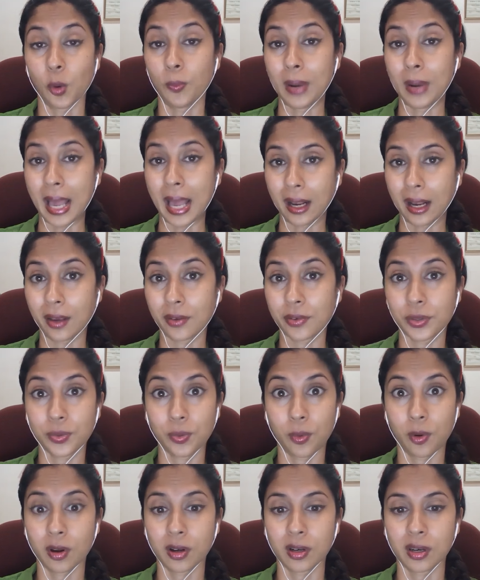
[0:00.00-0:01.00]
or black
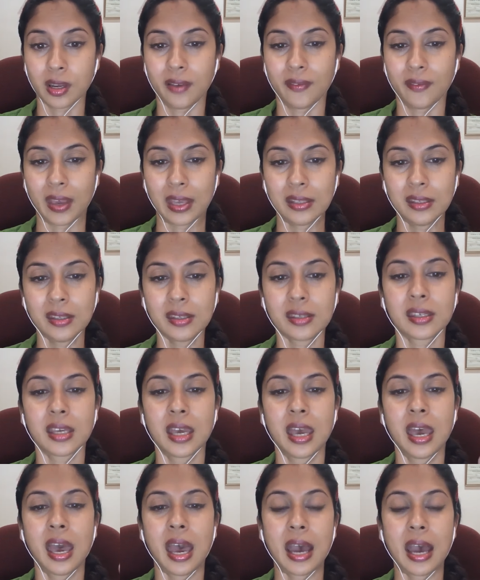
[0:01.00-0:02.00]
swan events,
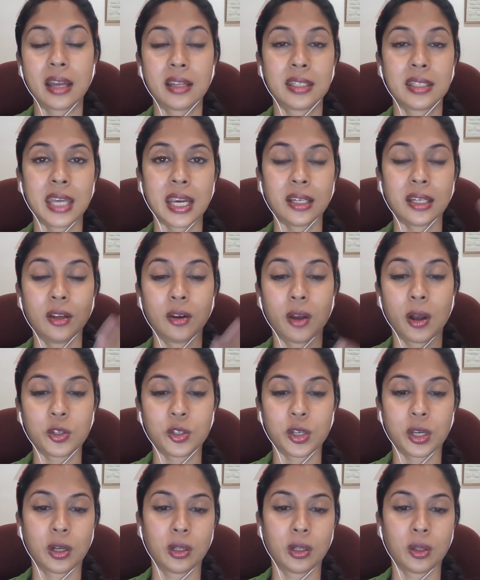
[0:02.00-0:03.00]
and
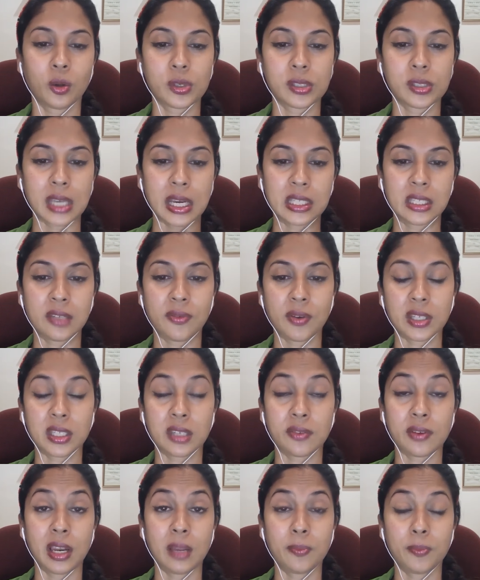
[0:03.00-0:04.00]
technological or scientific
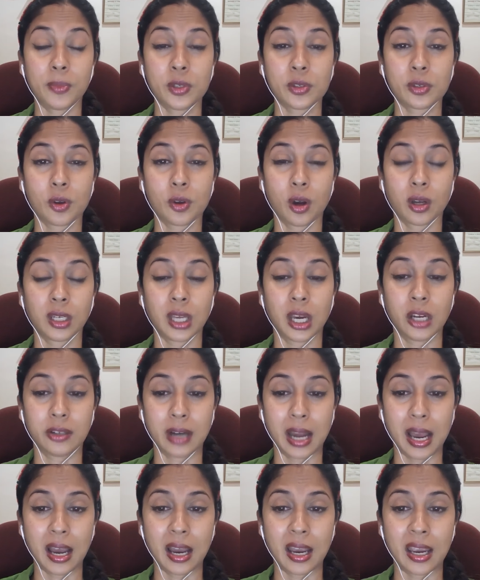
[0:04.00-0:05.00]
developments gone
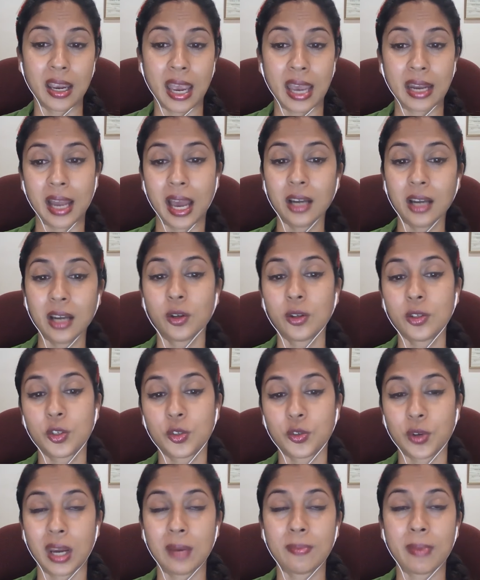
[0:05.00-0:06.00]
awry and
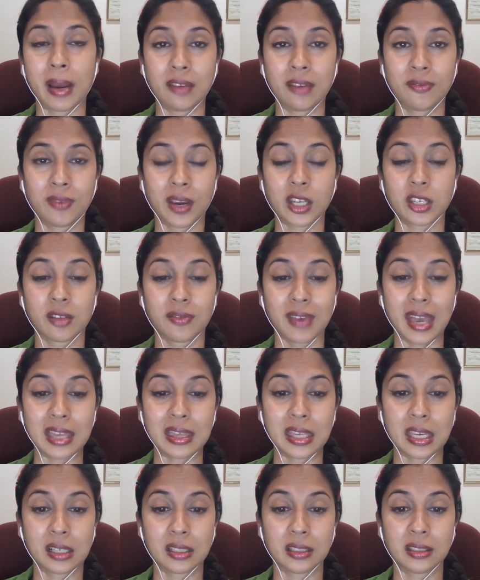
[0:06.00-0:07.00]
unconstrained by effective
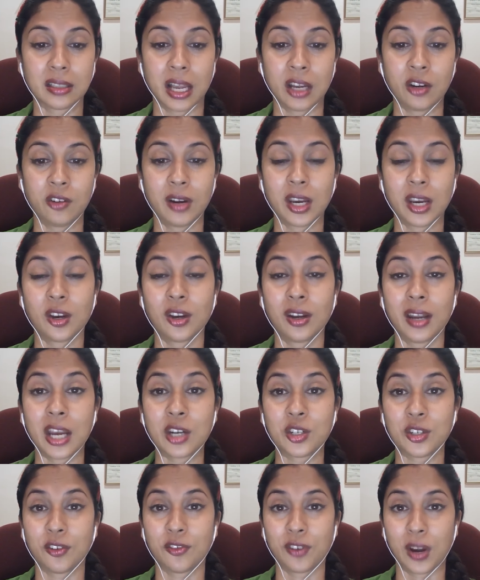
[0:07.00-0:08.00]
ethical and
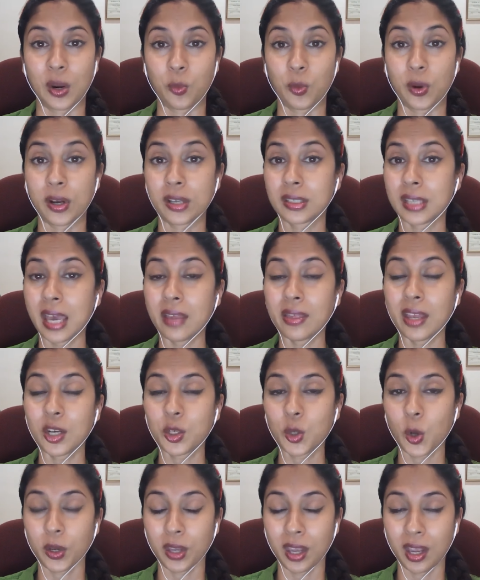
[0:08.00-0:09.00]
regulatory frameworks. There they're
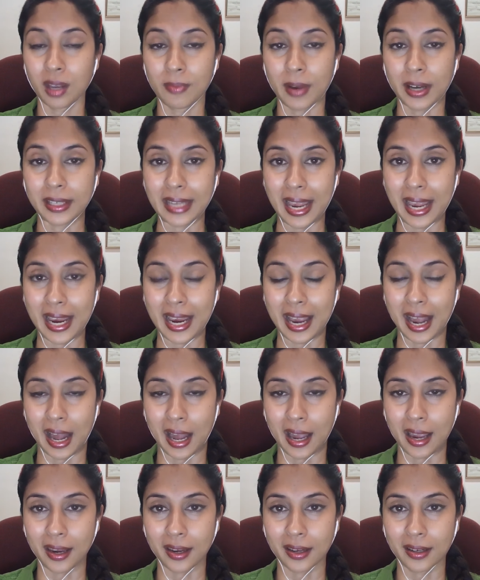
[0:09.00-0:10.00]
talking about
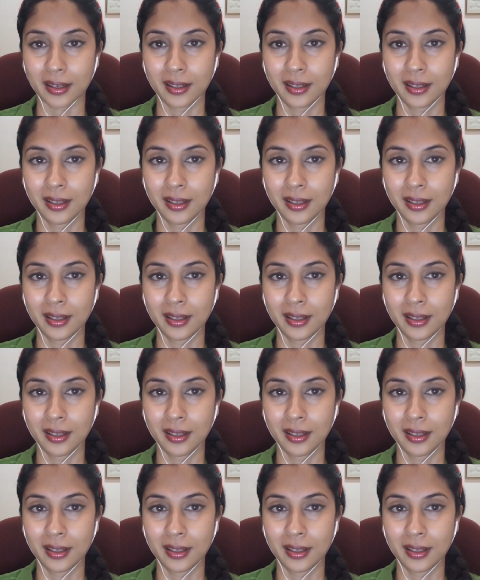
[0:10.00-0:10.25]
AI.